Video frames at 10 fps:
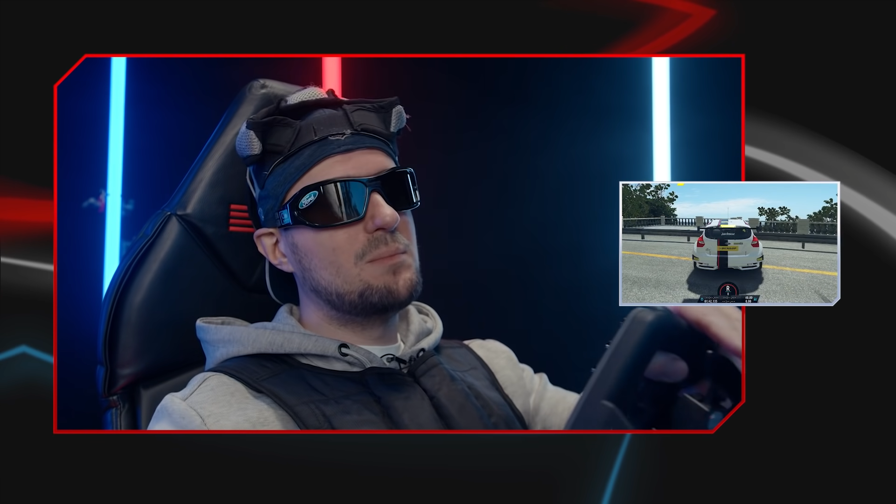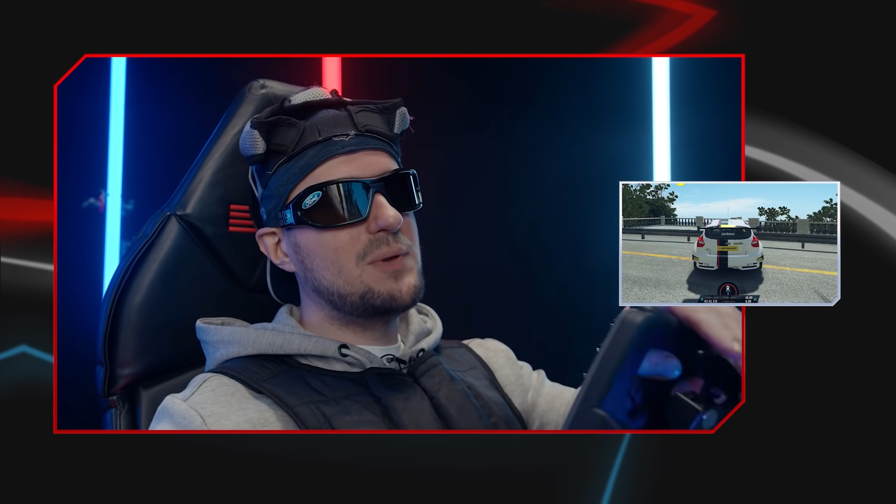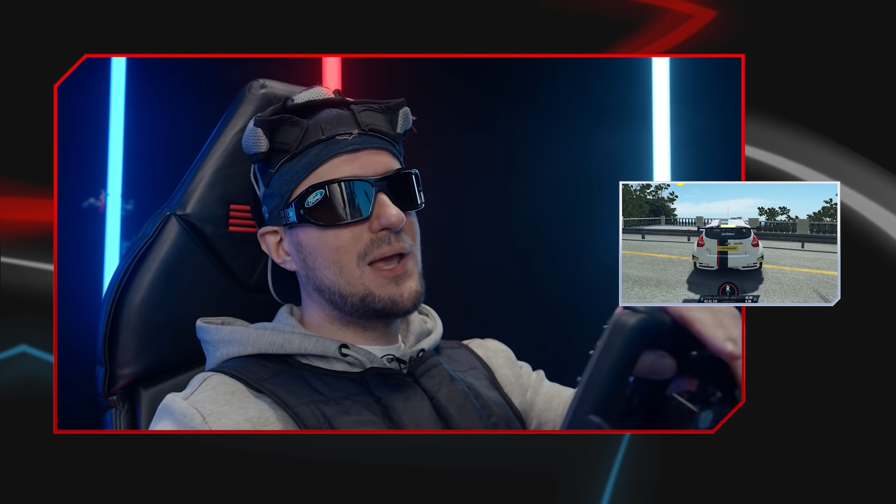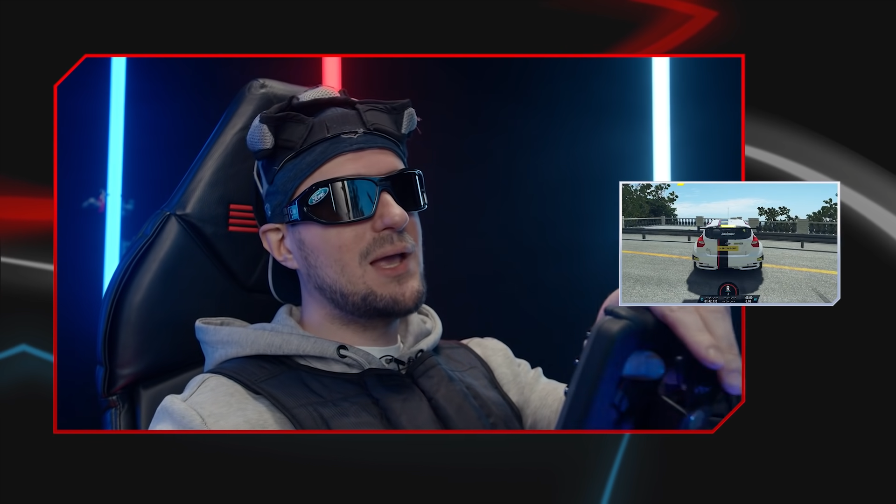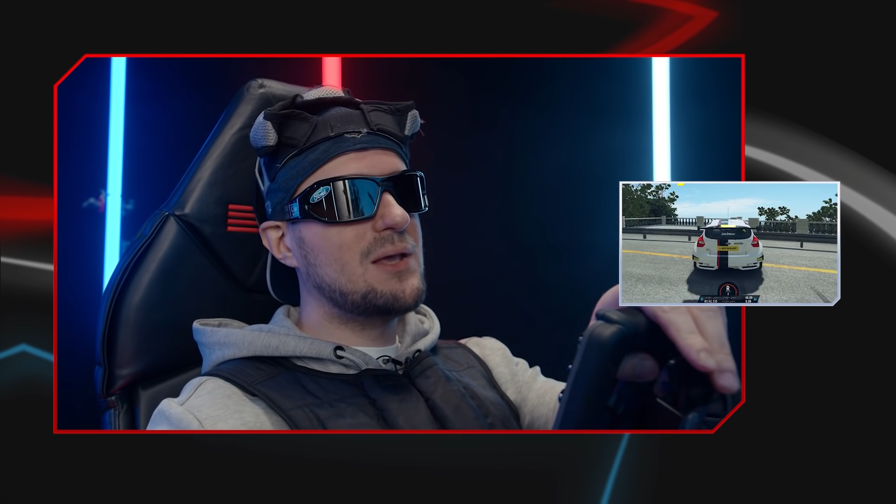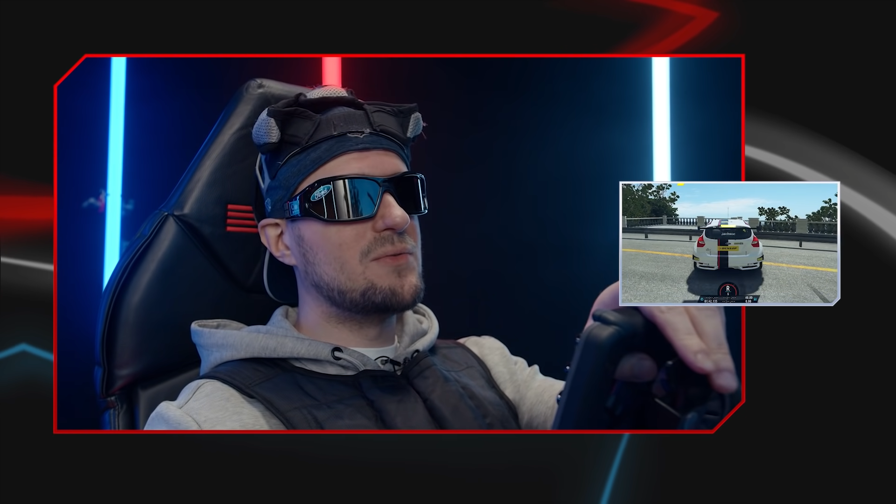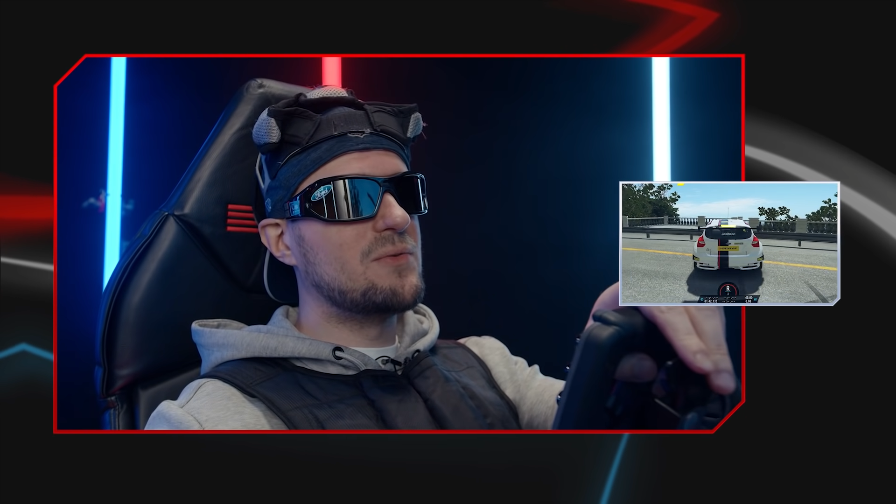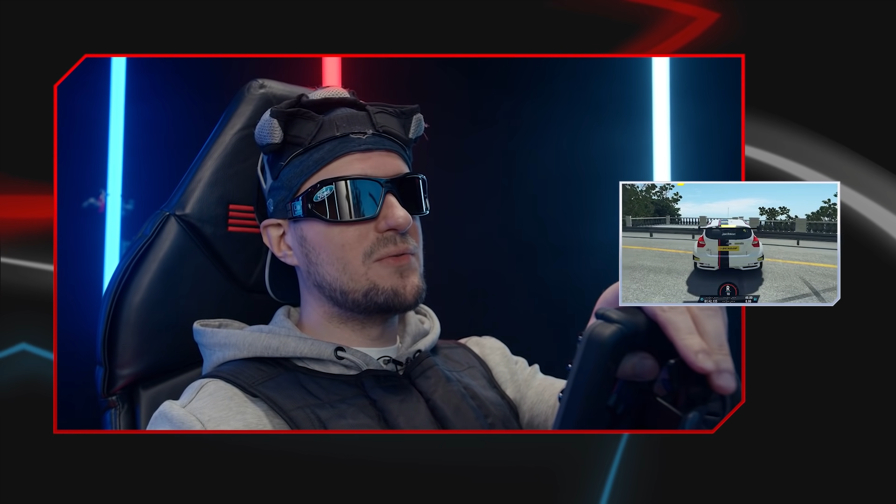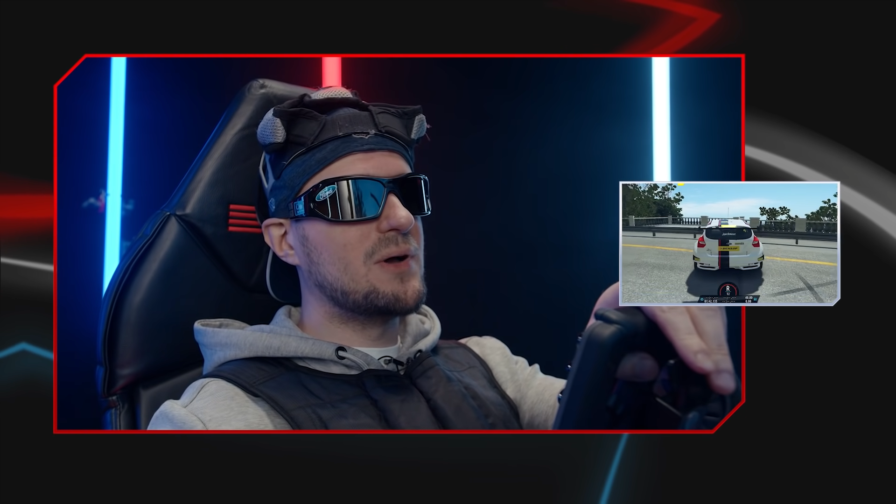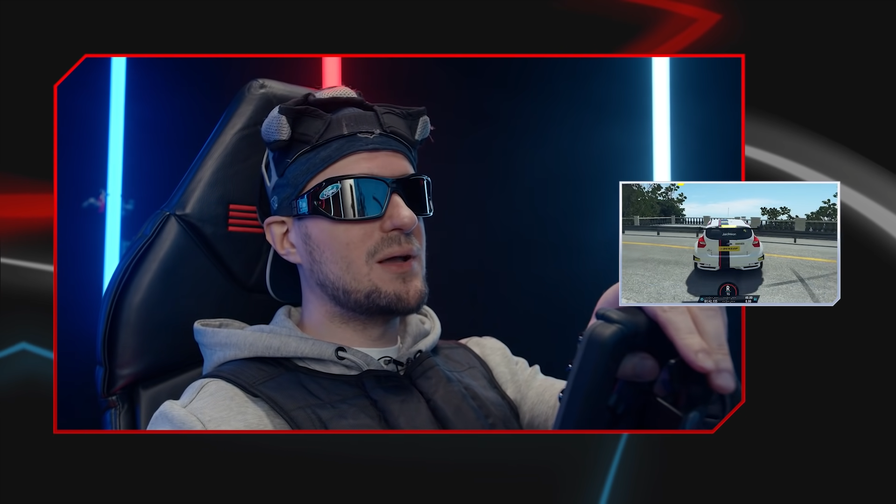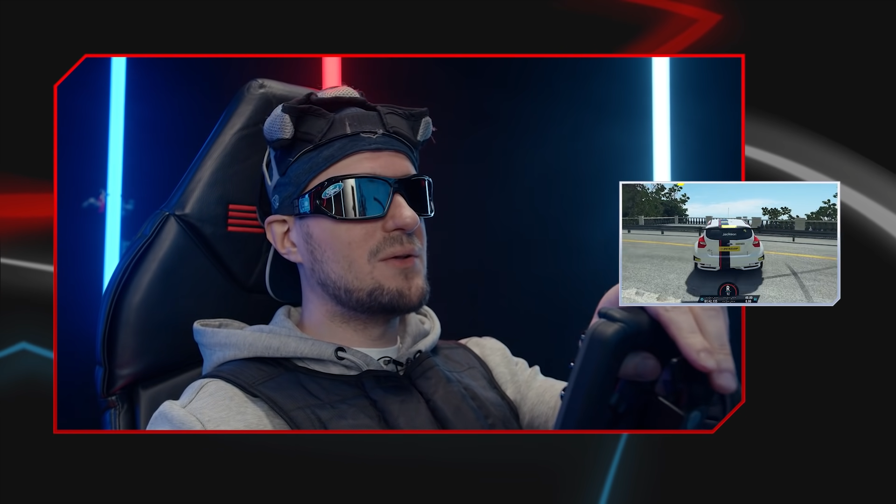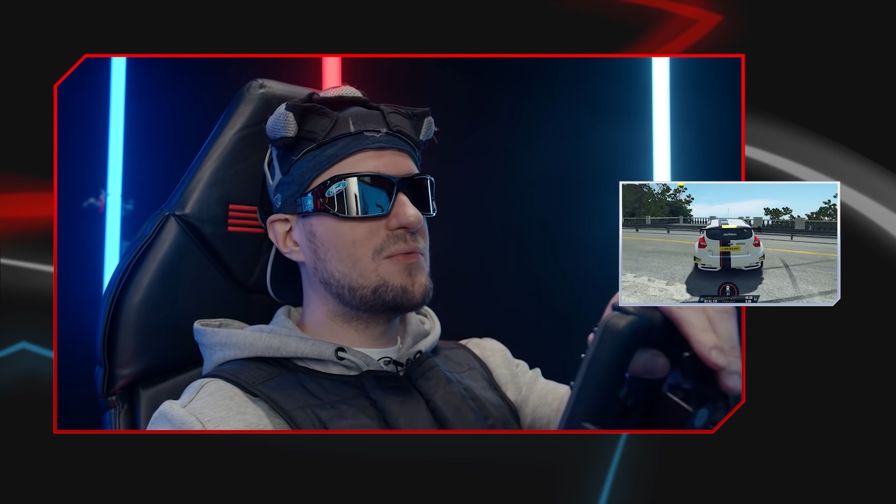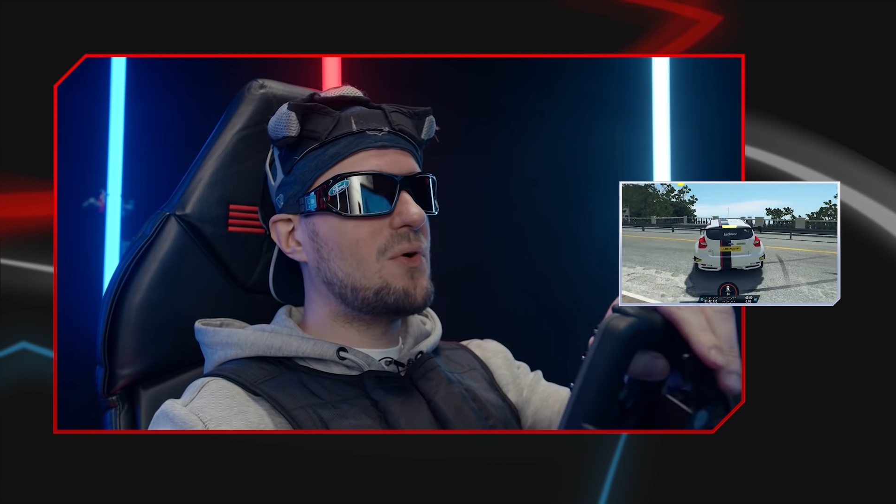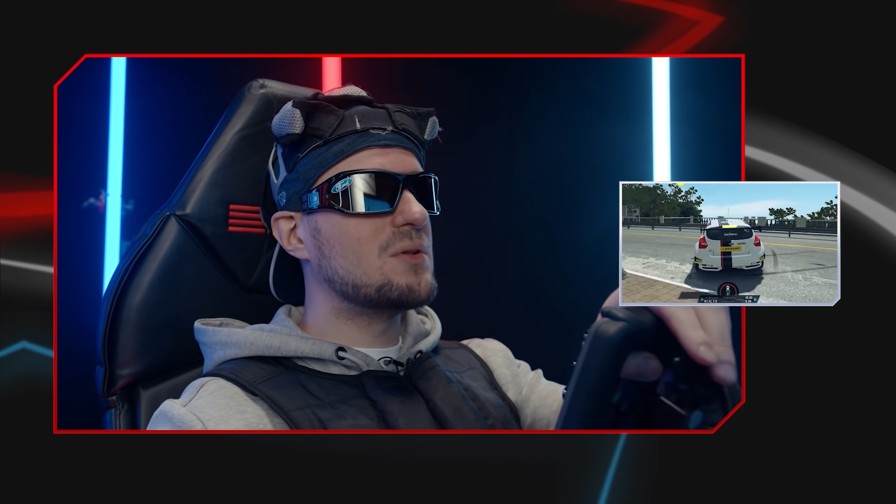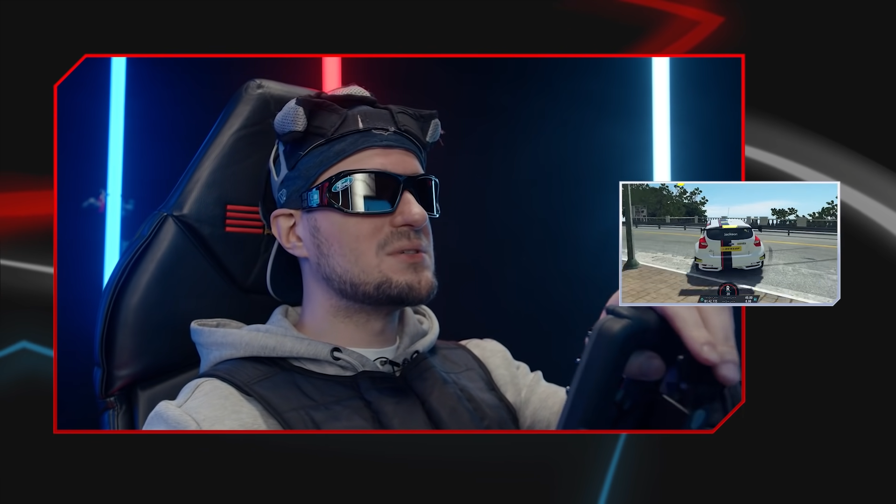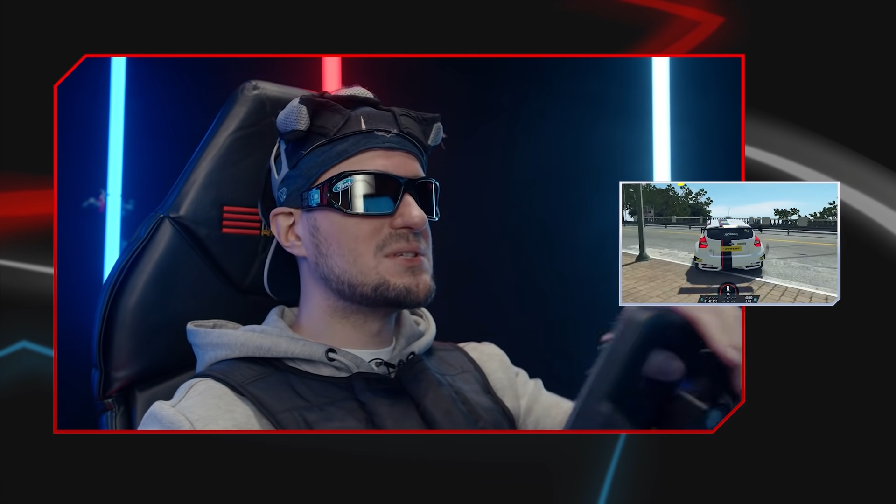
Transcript: behave if I fall